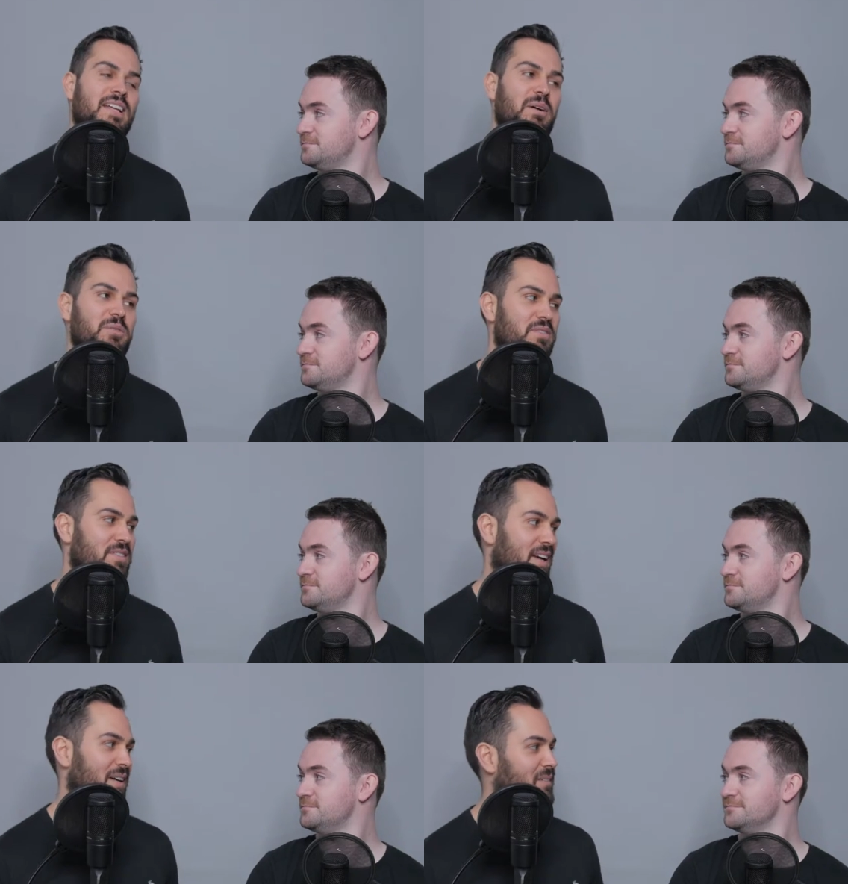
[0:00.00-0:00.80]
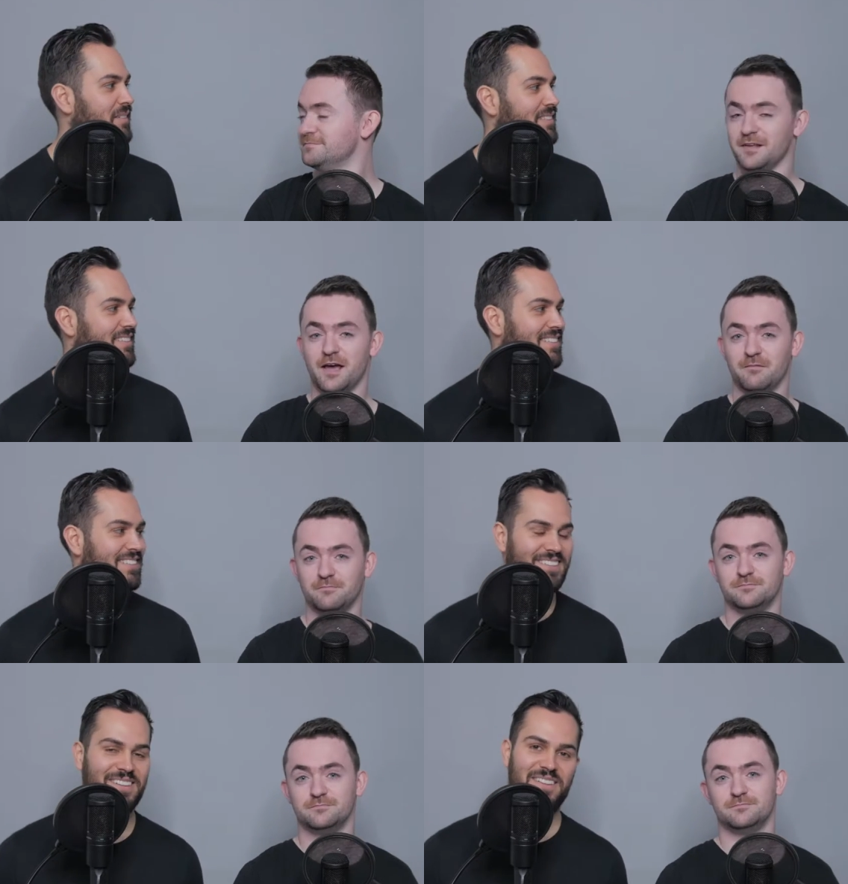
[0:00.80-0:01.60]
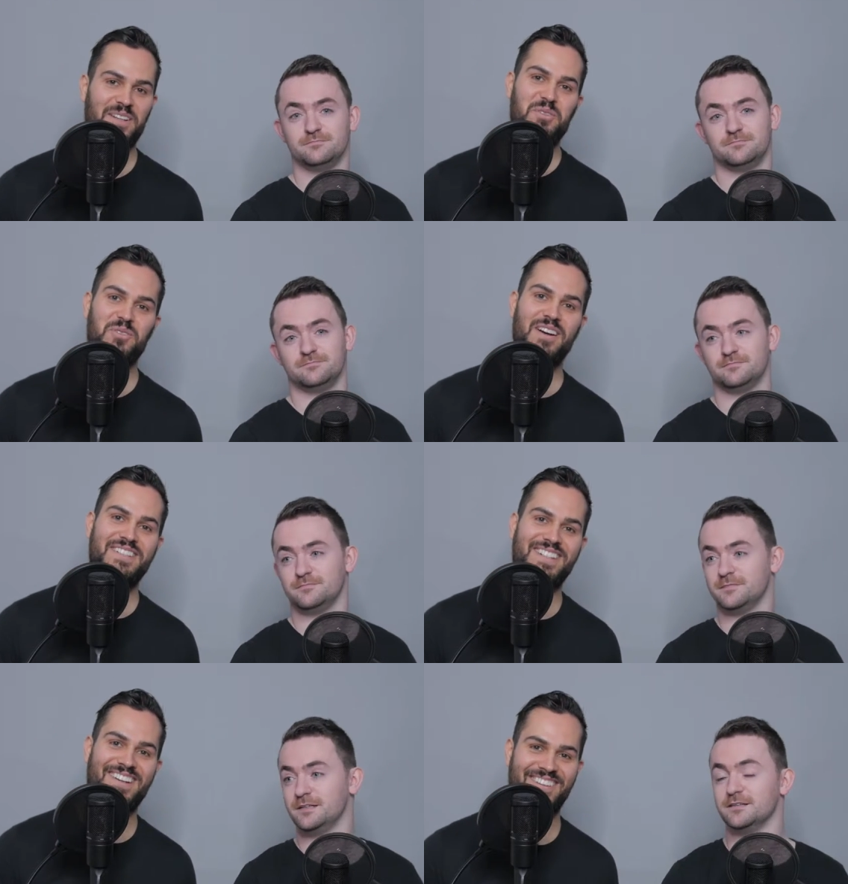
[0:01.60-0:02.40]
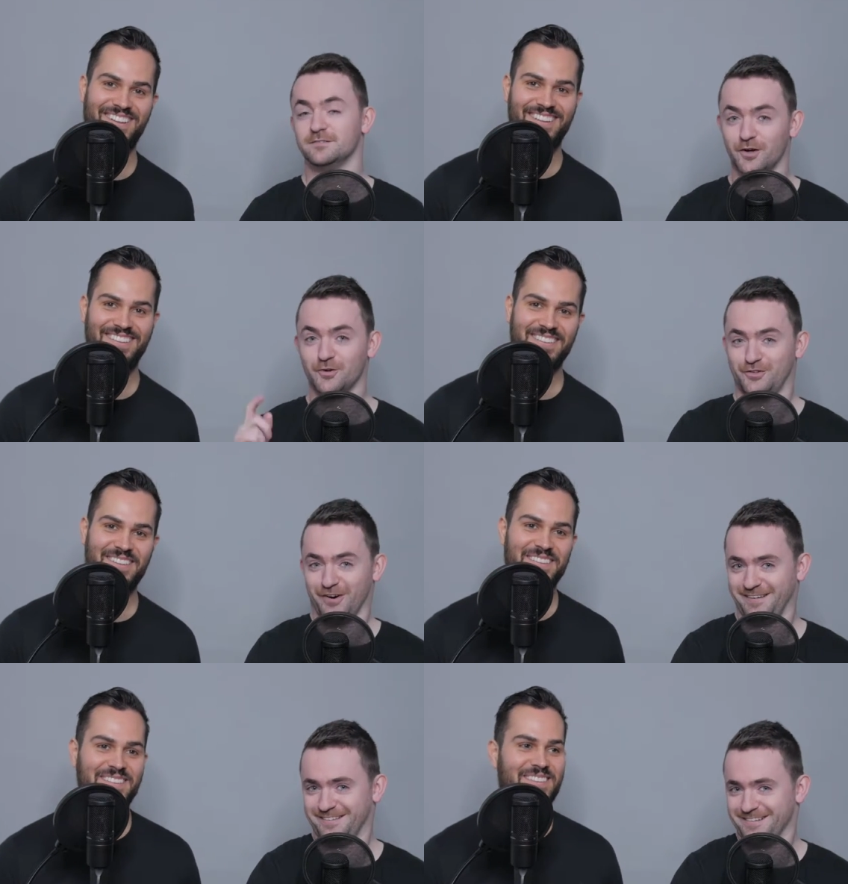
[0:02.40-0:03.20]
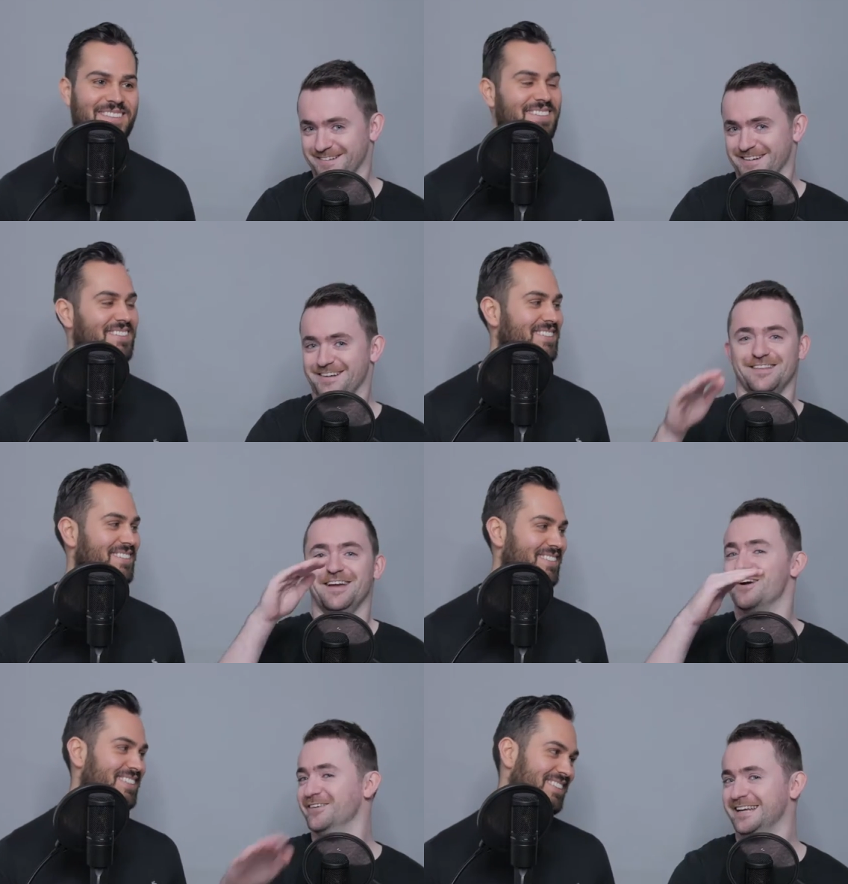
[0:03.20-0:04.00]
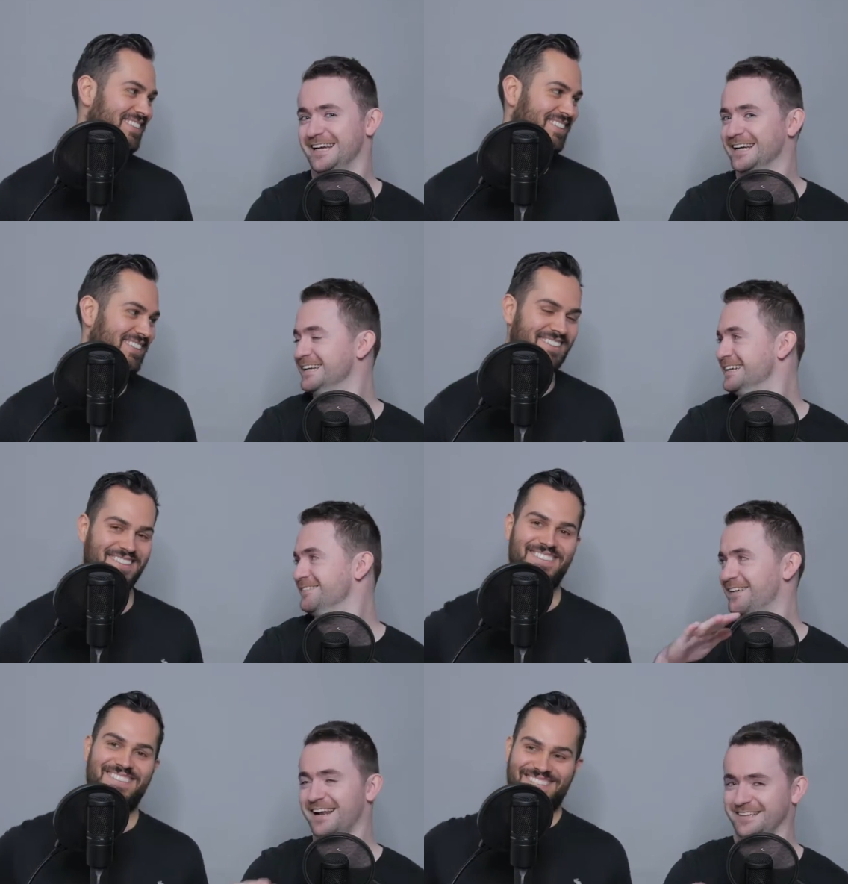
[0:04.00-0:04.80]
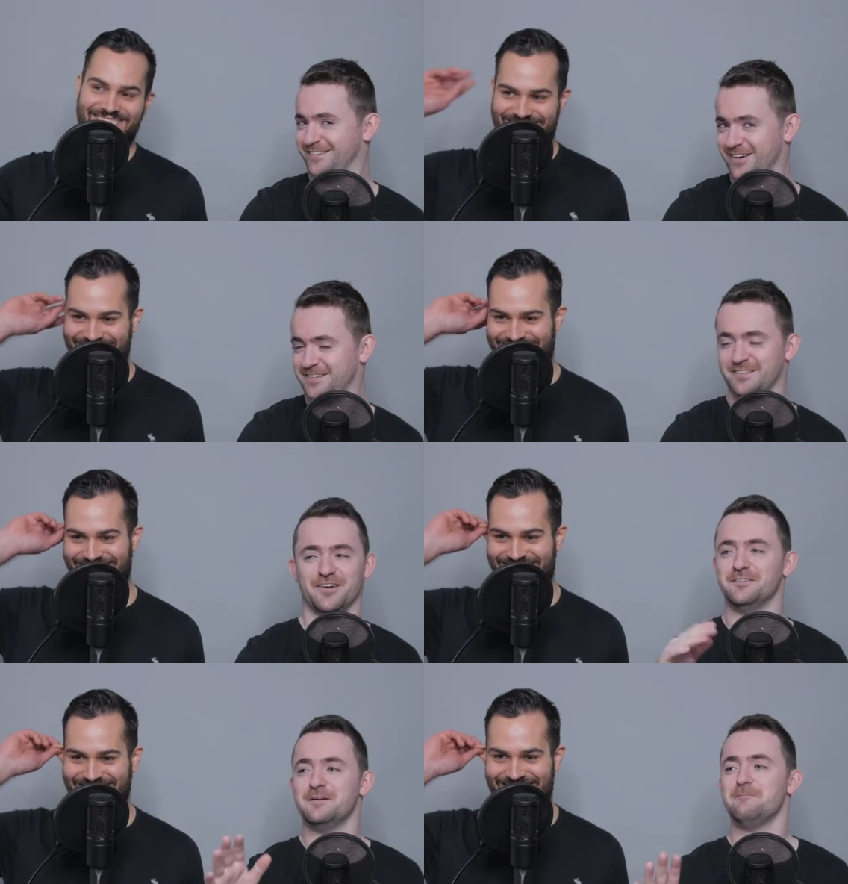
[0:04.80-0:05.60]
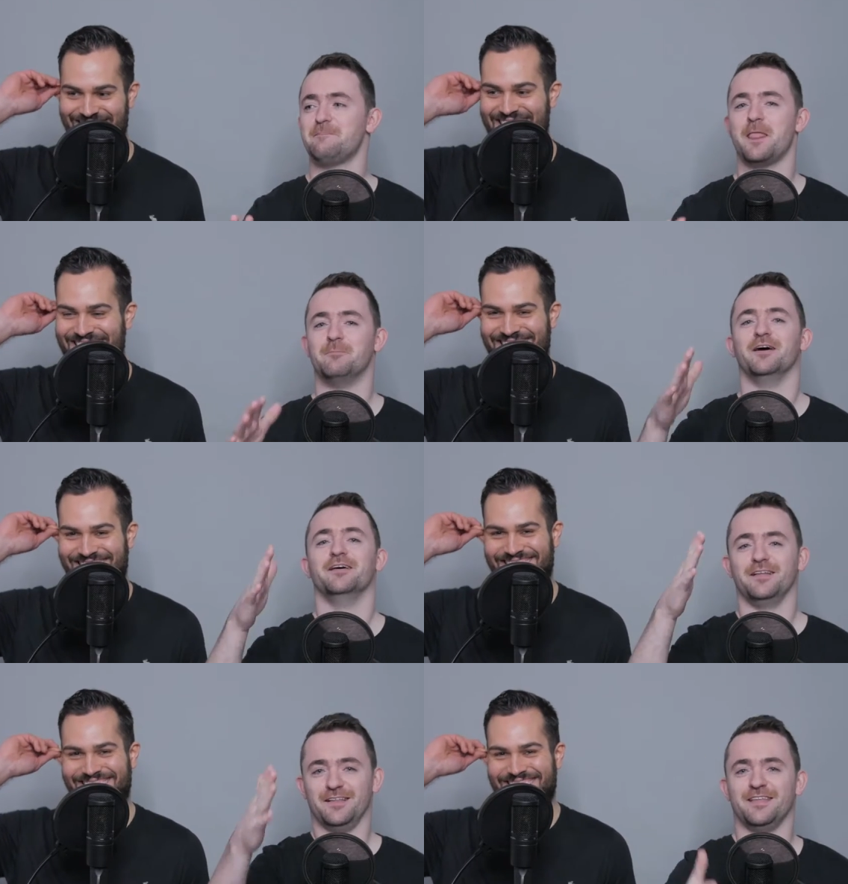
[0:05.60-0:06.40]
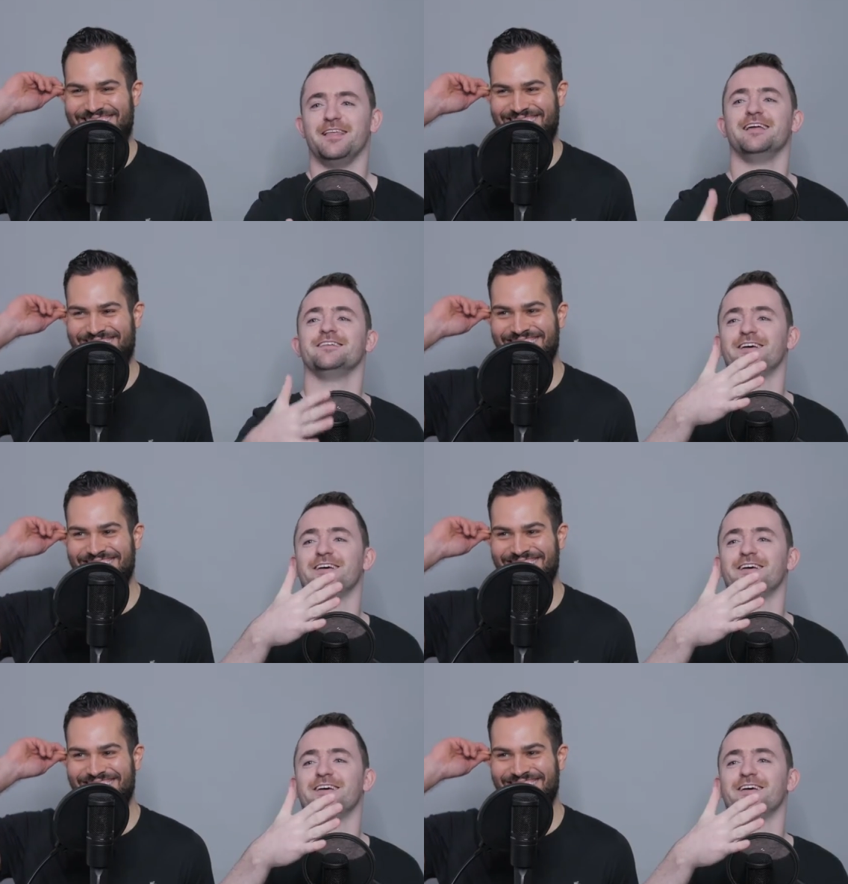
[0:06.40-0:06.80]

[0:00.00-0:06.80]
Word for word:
Speaker 1: will do for now.
Speaker 2: Yeah.
Speaker 1: Those criteria
Speaker 2: are the only valid criteria. No. But things